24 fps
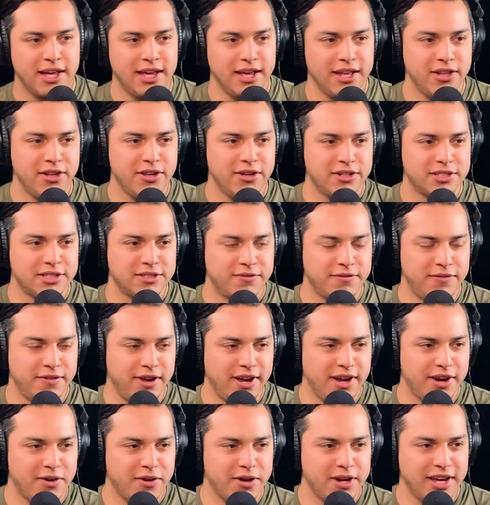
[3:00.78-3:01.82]
It dude, looks
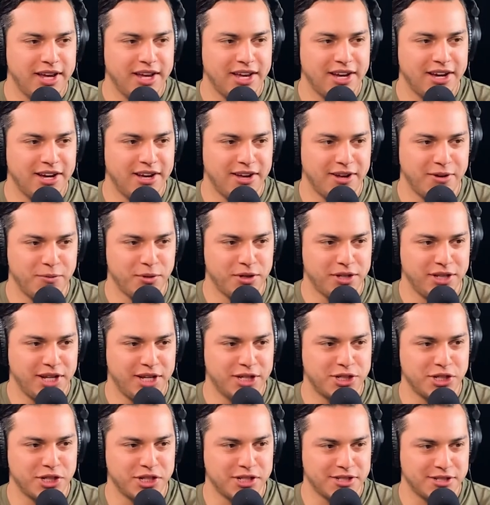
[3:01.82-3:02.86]
very uh, is your
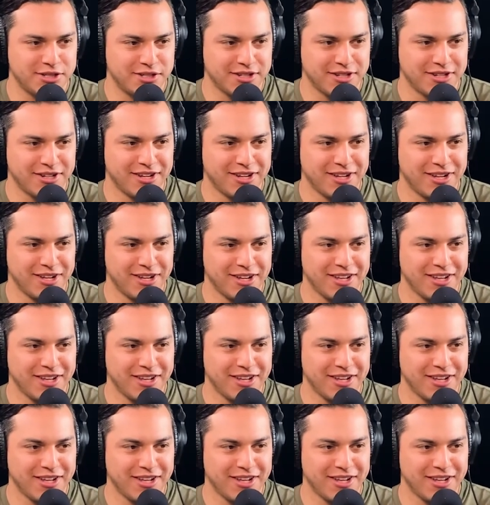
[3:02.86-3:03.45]
religious. Fucking, is your foot